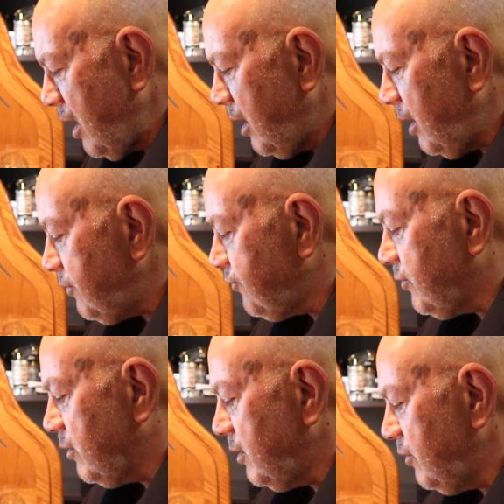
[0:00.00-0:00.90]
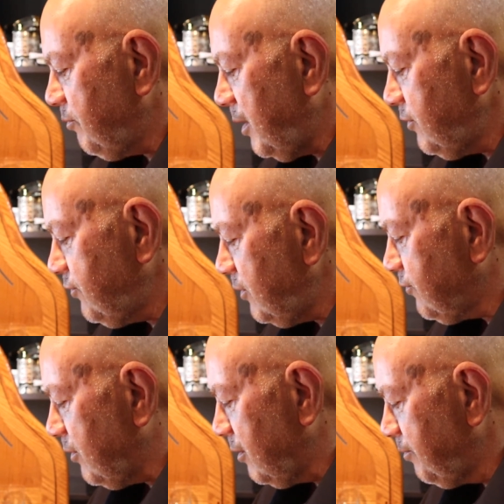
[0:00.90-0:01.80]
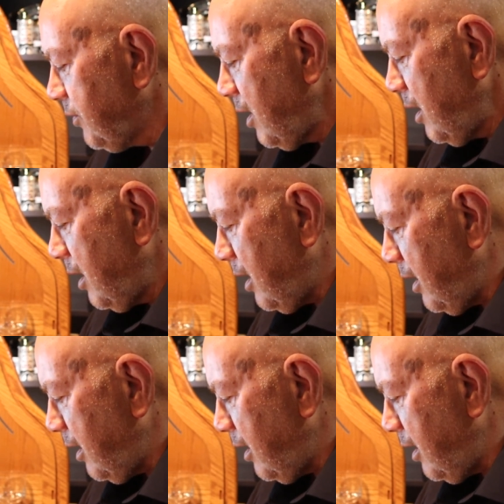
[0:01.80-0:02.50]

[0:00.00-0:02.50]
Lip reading: Esther is my sister. I